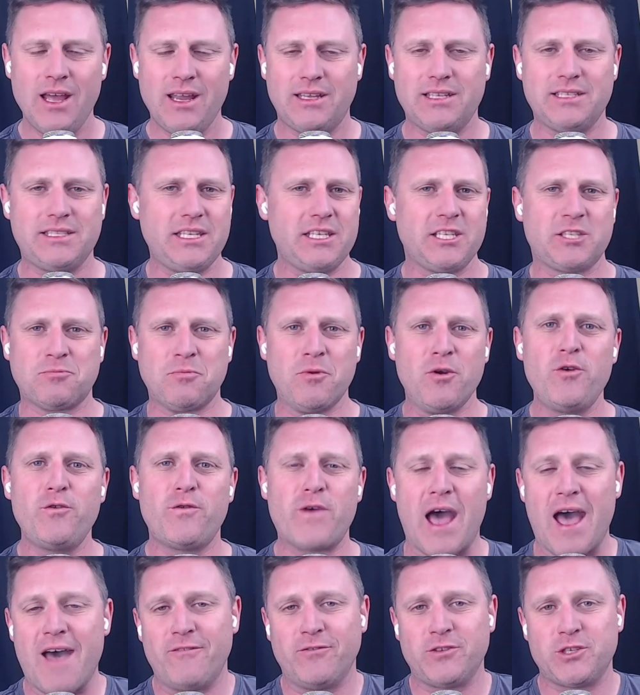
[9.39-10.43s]
Does this move
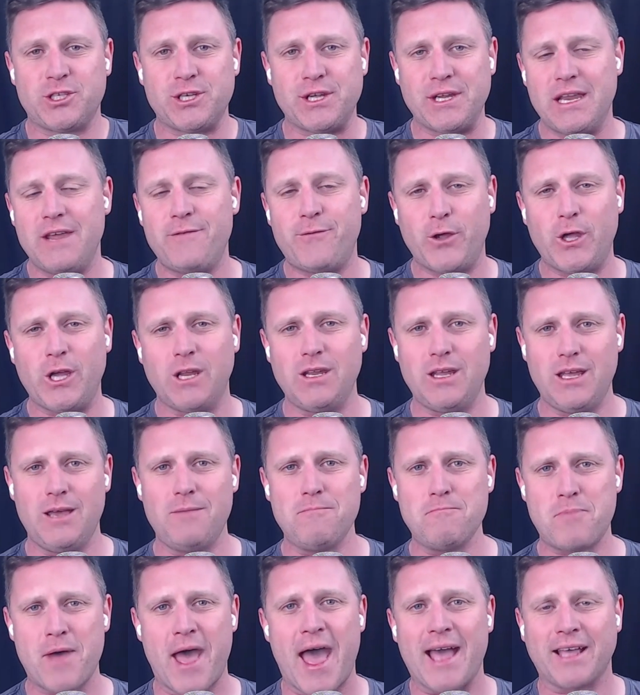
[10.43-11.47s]
have significant
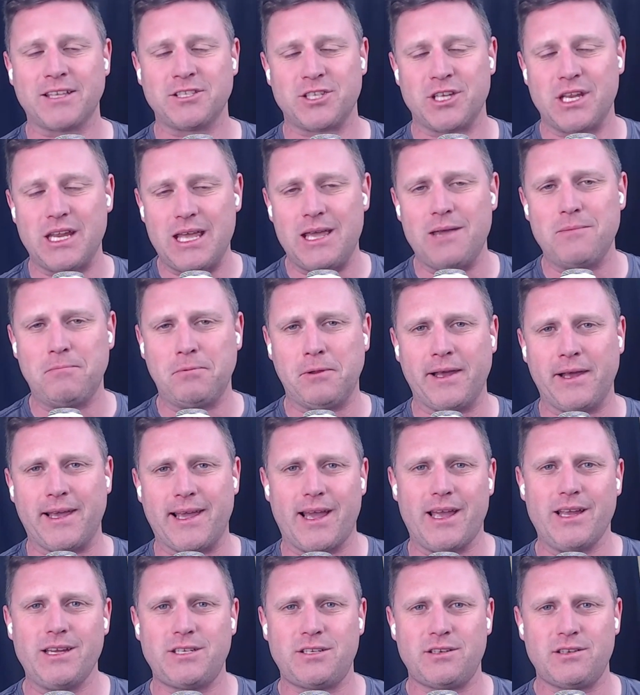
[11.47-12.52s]
impacts and
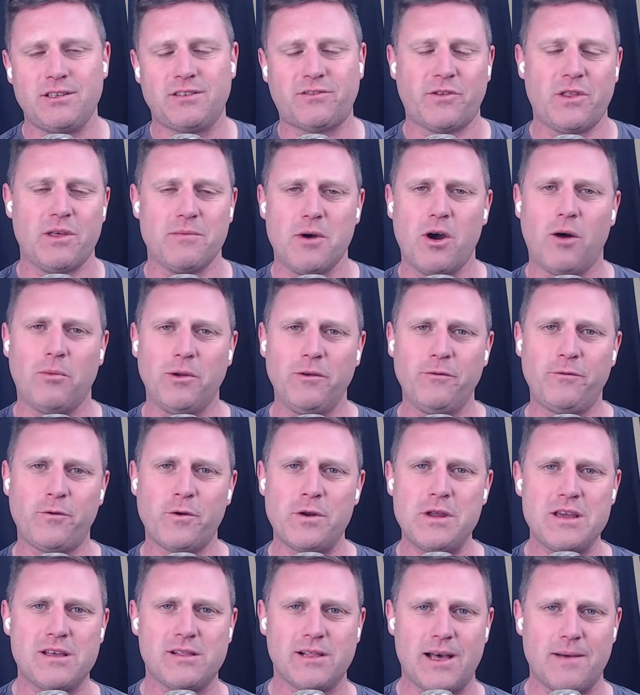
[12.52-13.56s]
implications for the Melbourne
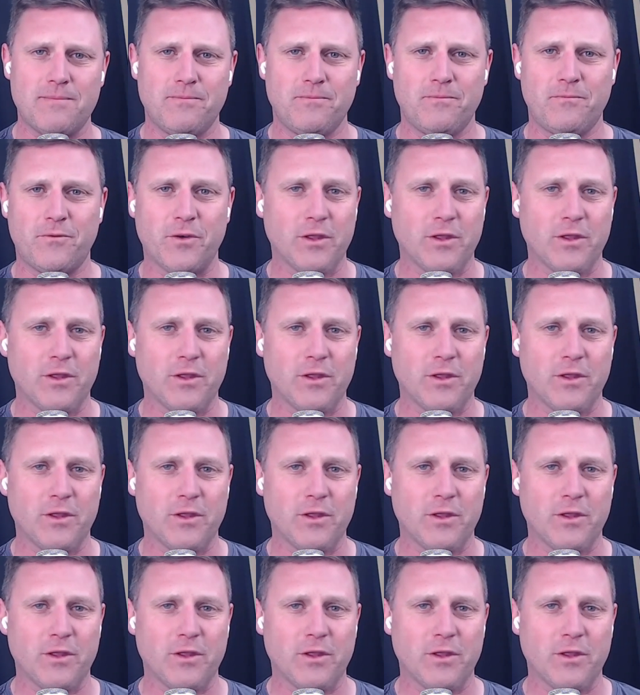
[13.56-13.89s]
Footy Club?